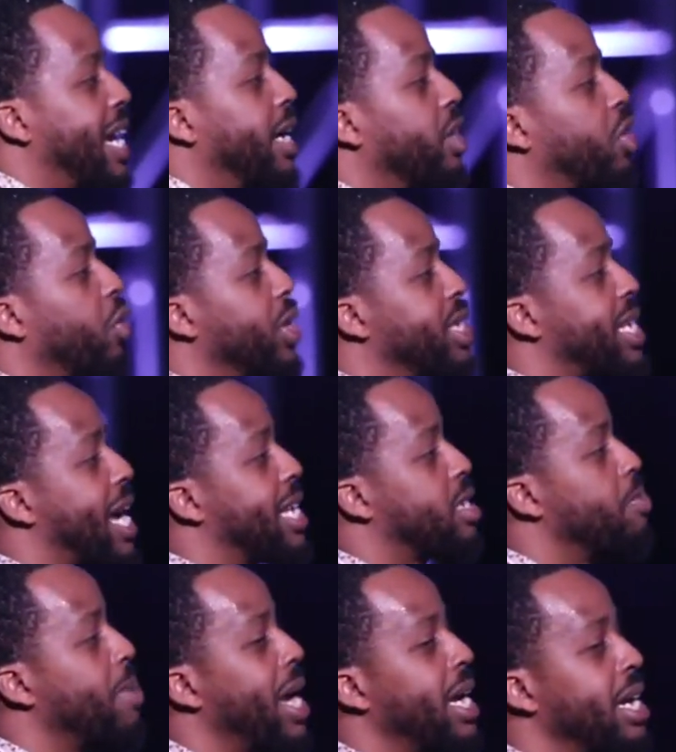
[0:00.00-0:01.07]
increase
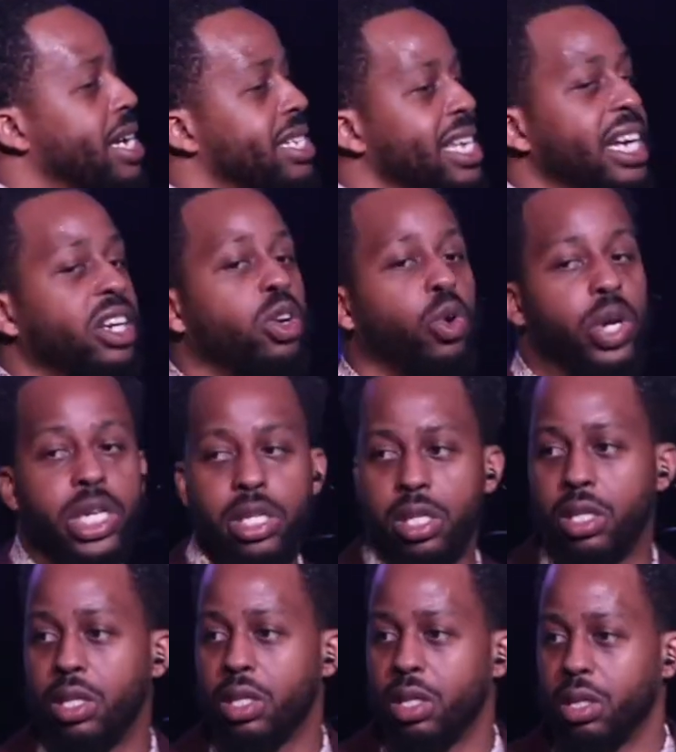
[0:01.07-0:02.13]
has made us increase.